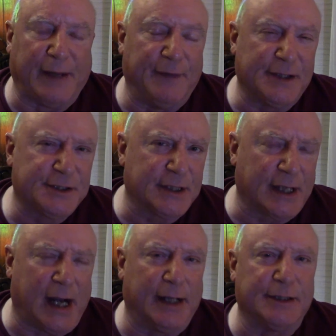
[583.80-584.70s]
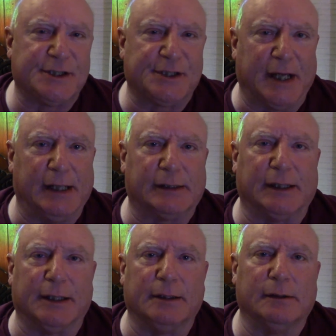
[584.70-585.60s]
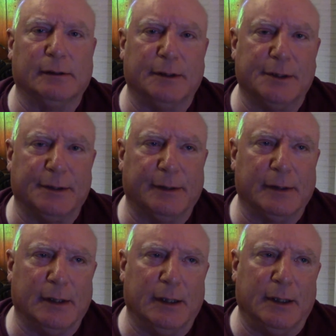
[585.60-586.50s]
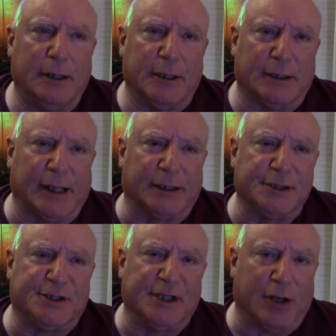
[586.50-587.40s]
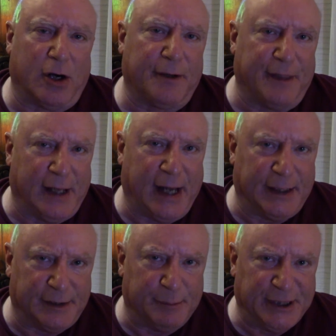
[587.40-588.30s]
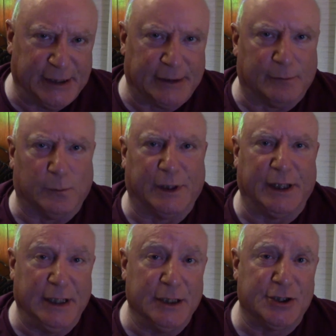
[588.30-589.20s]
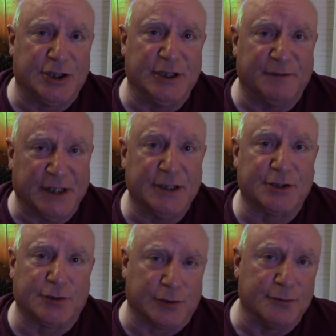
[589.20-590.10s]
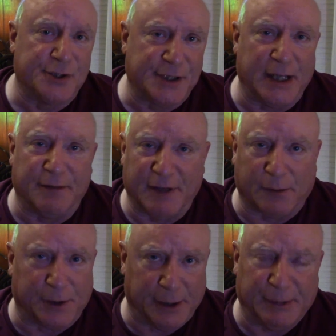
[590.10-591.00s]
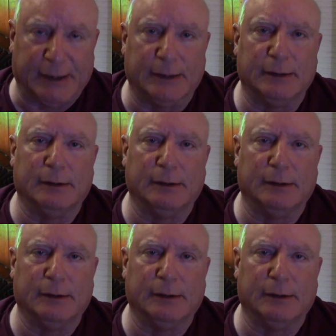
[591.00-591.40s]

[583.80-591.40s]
And that's the kind of state that, like Siddhartha had to be in when he achieved his true state of equanimity.